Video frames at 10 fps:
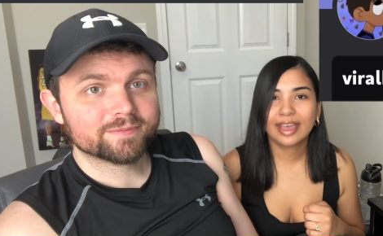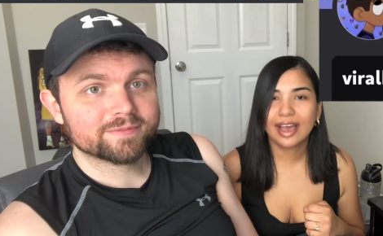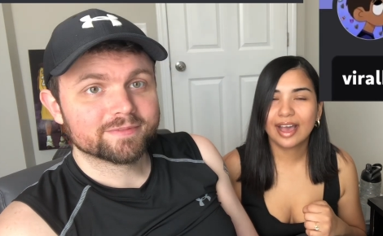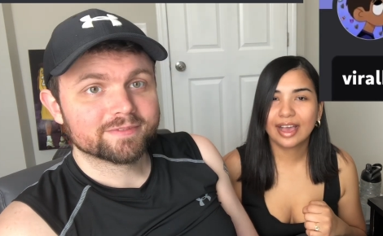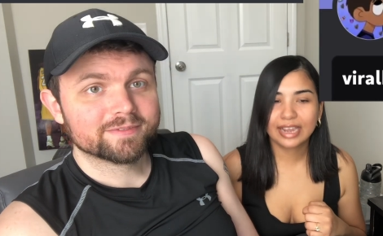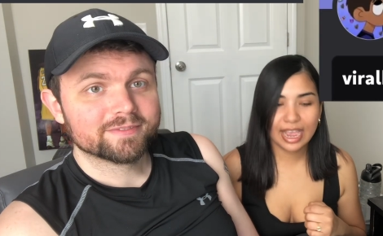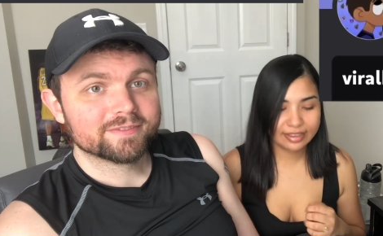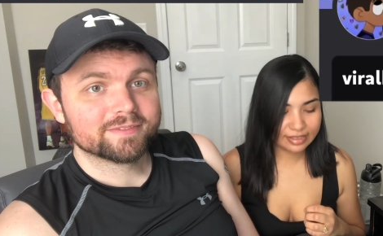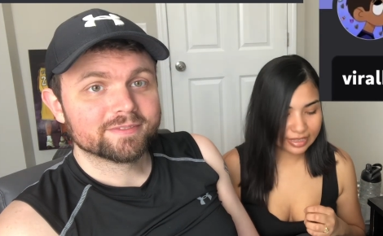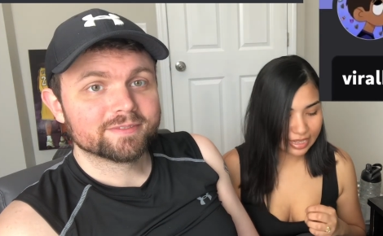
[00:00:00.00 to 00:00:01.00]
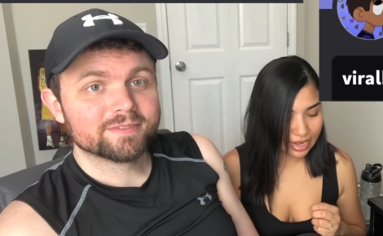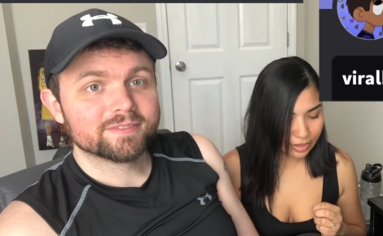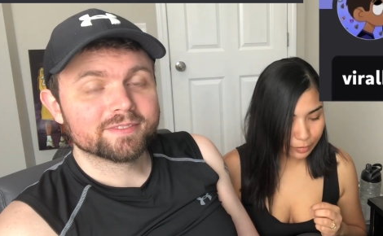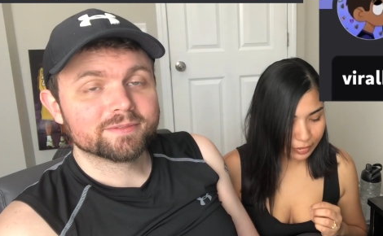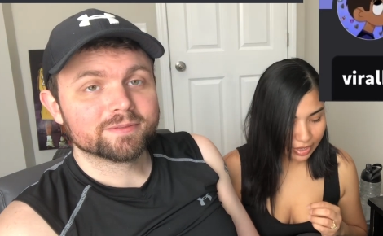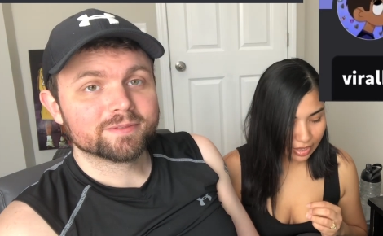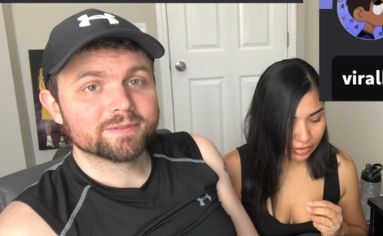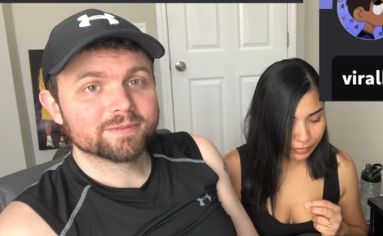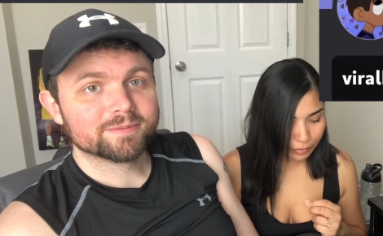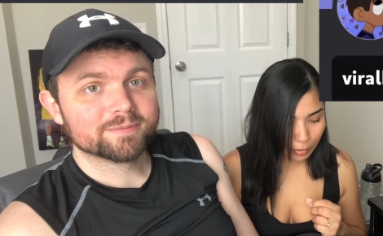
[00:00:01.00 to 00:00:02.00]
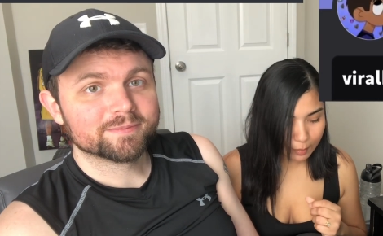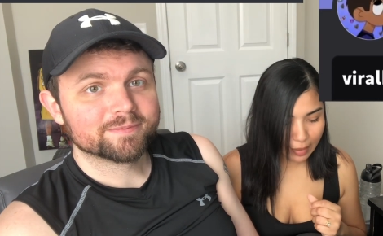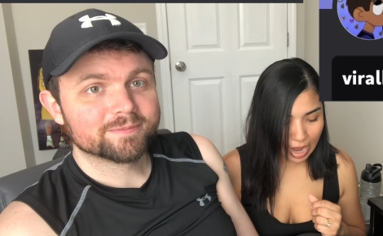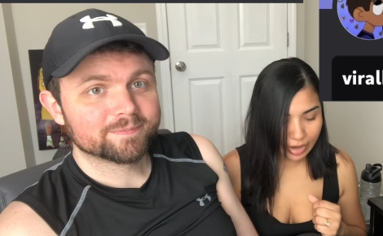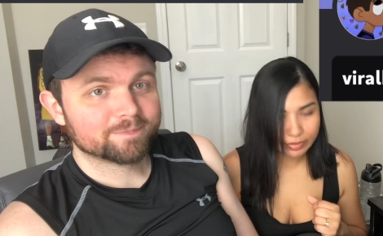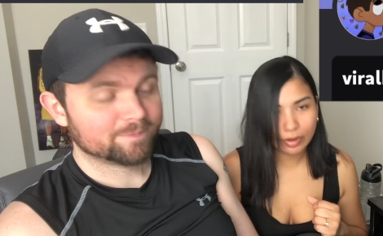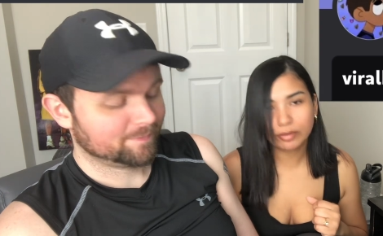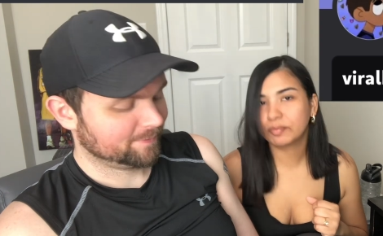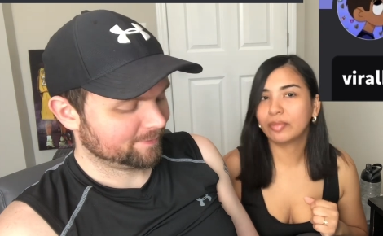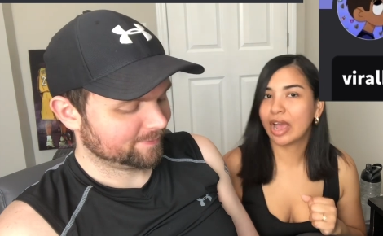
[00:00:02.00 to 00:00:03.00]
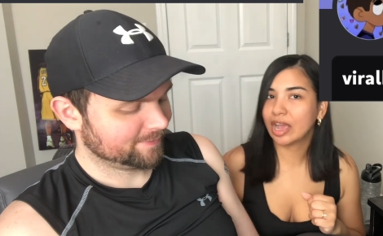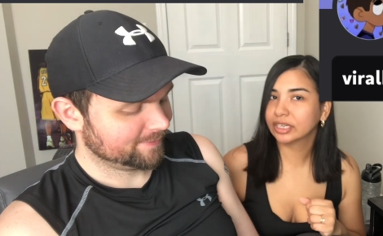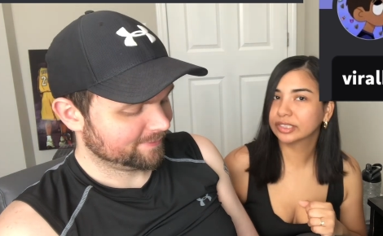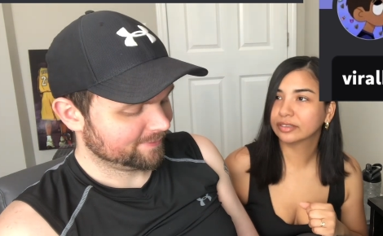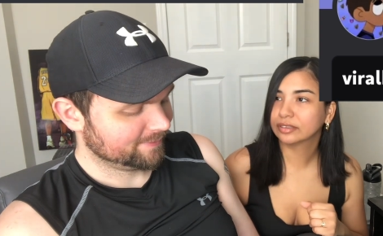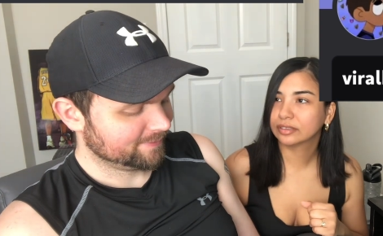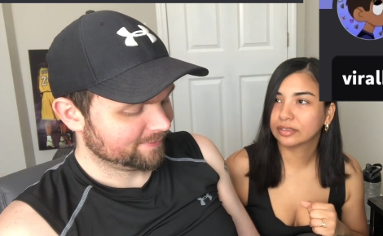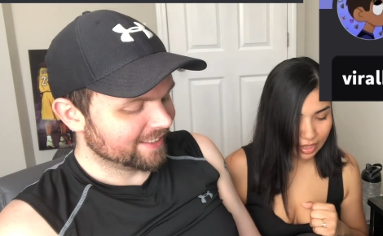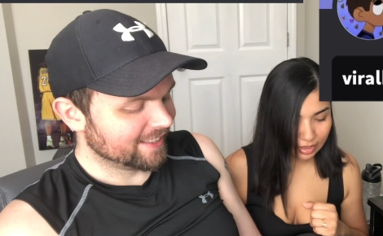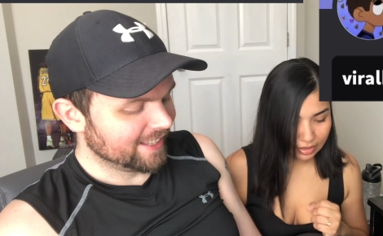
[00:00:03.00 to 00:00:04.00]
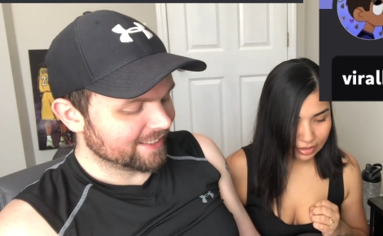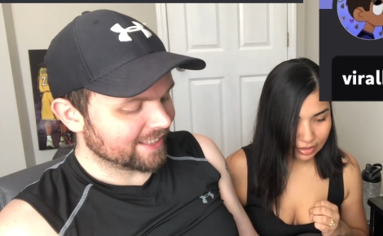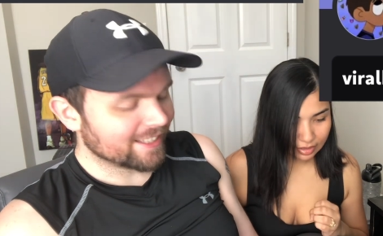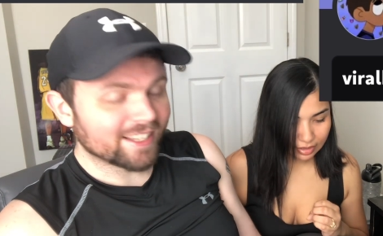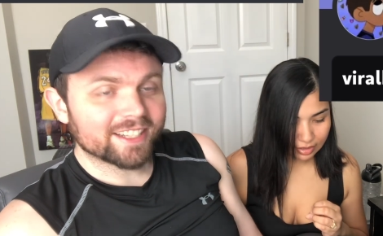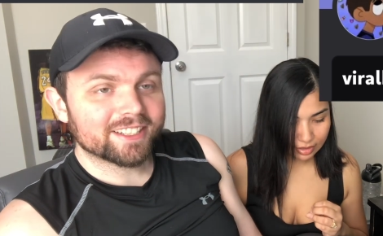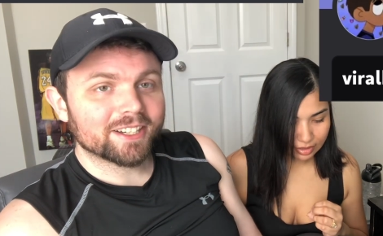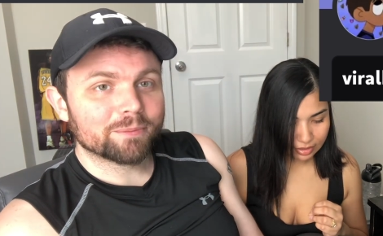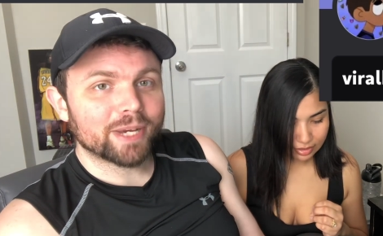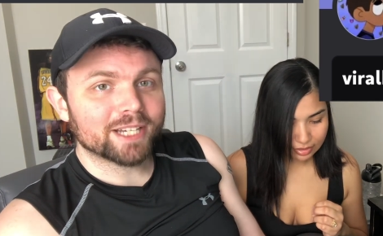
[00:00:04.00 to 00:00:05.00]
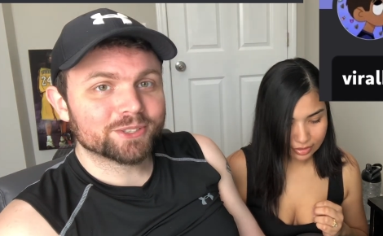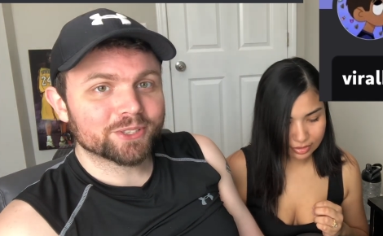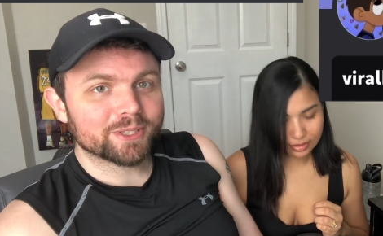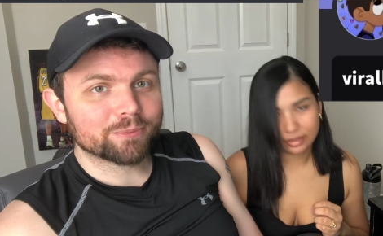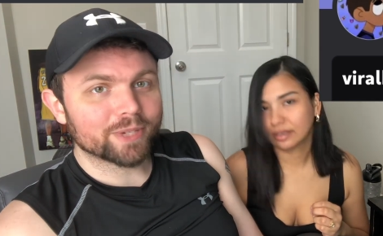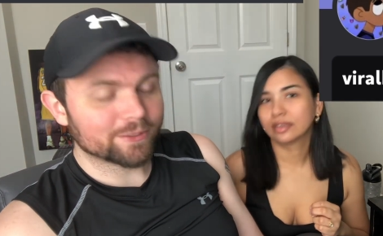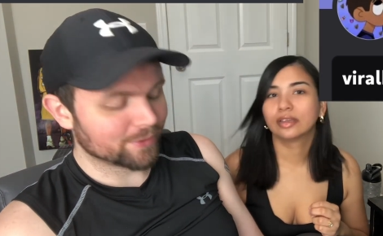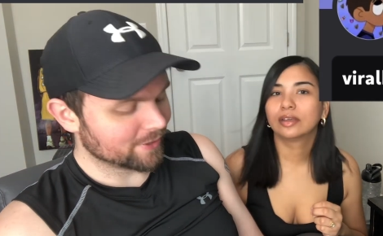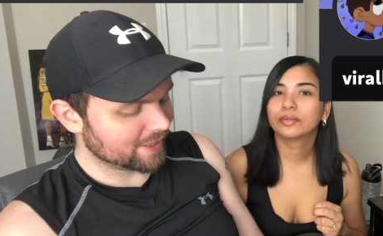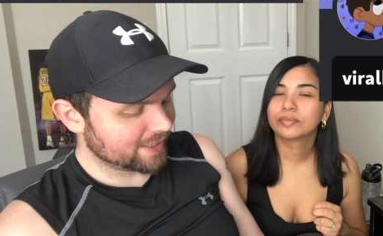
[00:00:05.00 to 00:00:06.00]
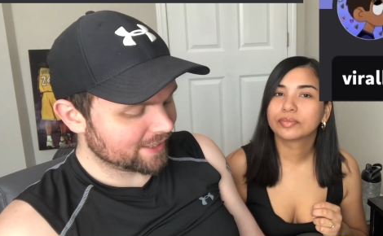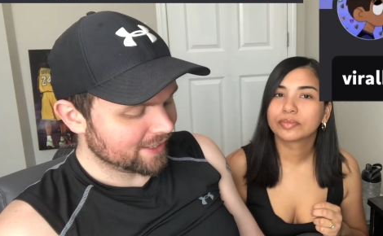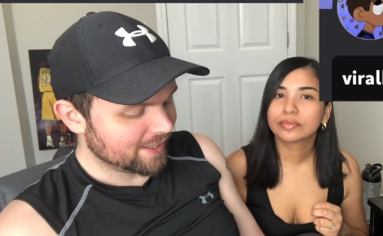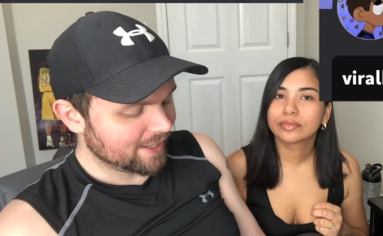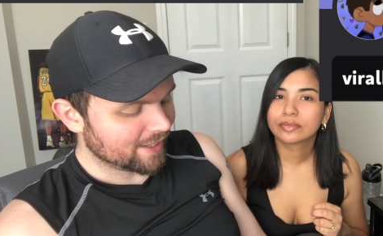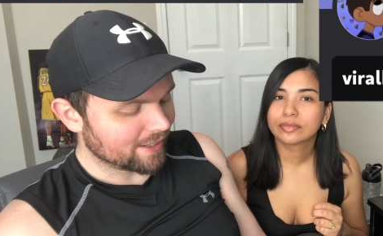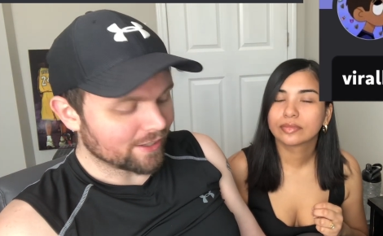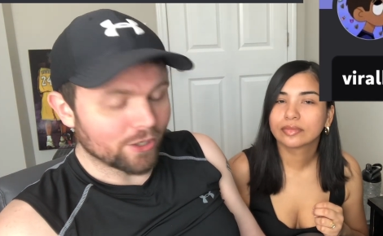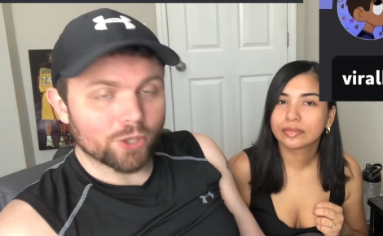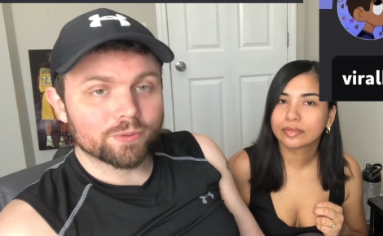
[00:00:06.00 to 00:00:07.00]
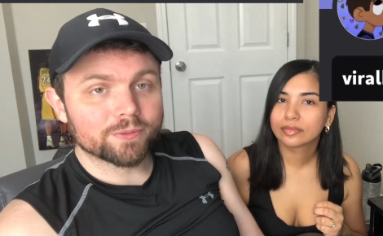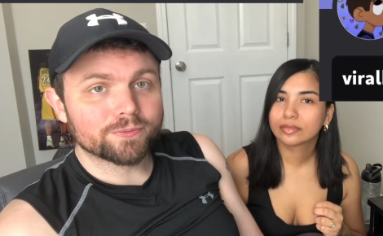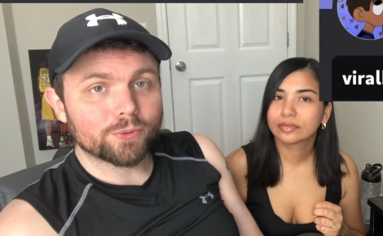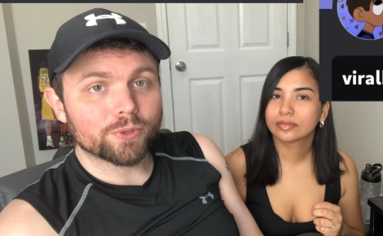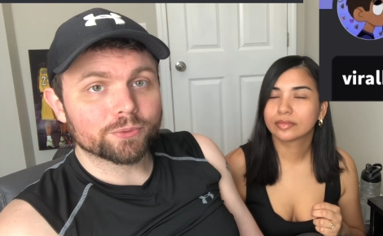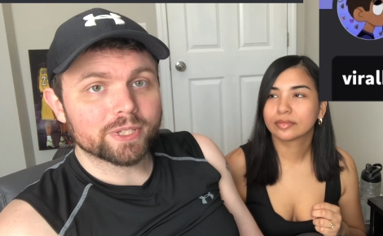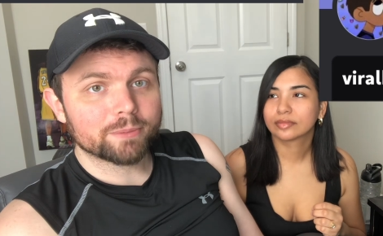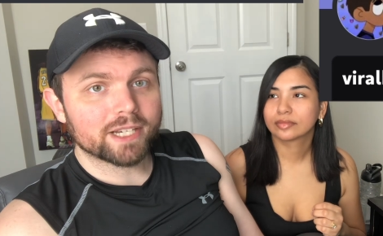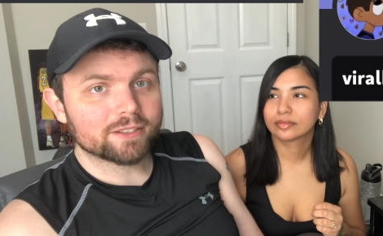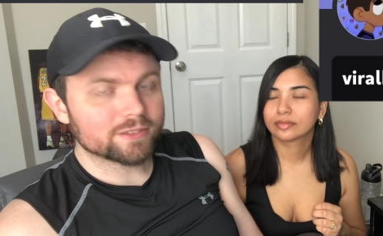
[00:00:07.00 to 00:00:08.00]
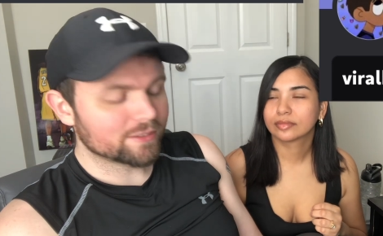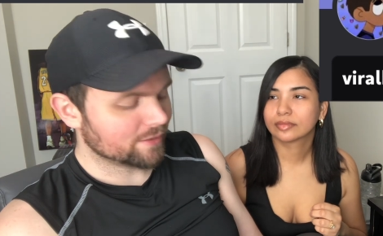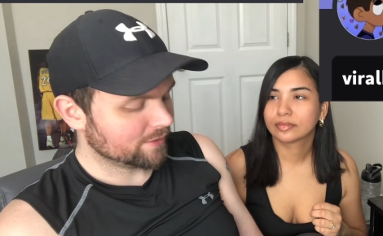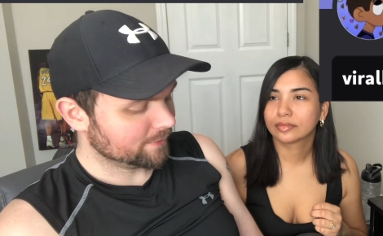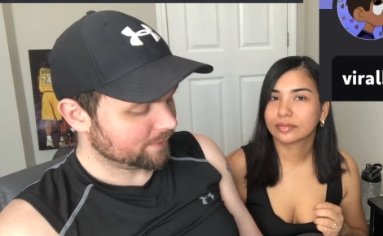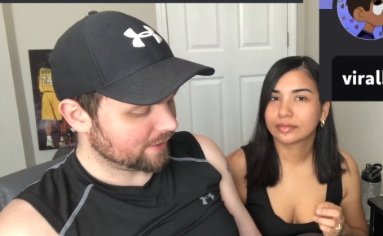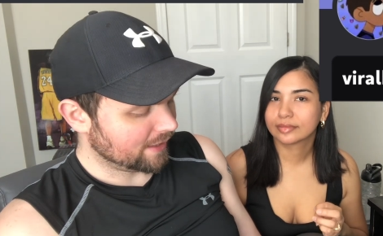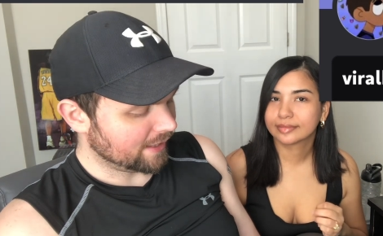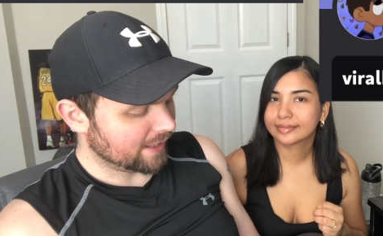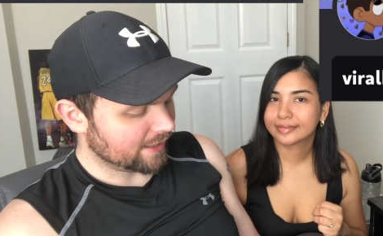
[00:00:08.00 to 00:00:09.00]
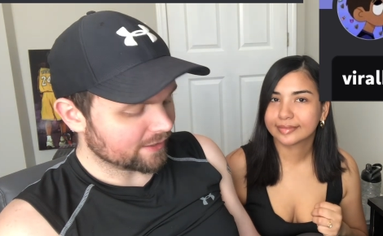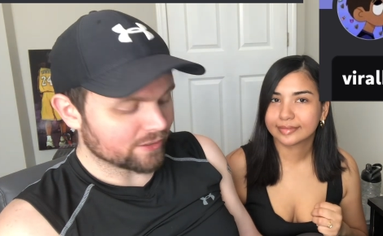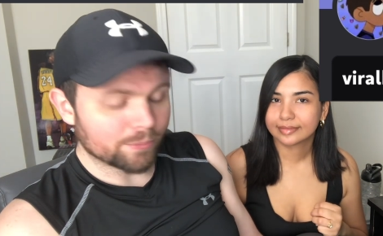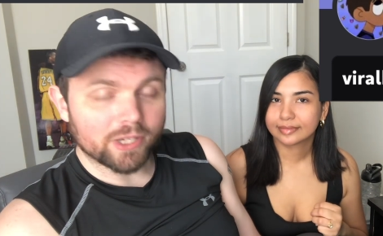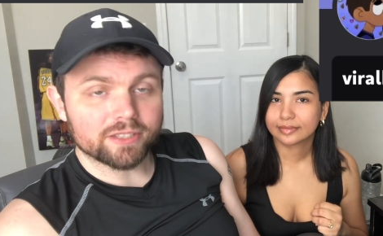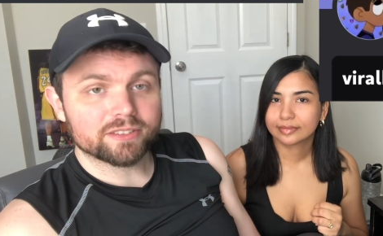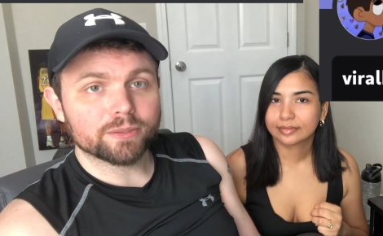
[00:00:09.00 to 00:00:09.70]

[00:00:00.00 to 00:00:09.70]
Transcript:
Speaker 1: Uh, guys, and the next pick is from Viral Blacks.
Speaker 2: They like uh, Patrick Beverley, uh, over four rebounds, and Domantas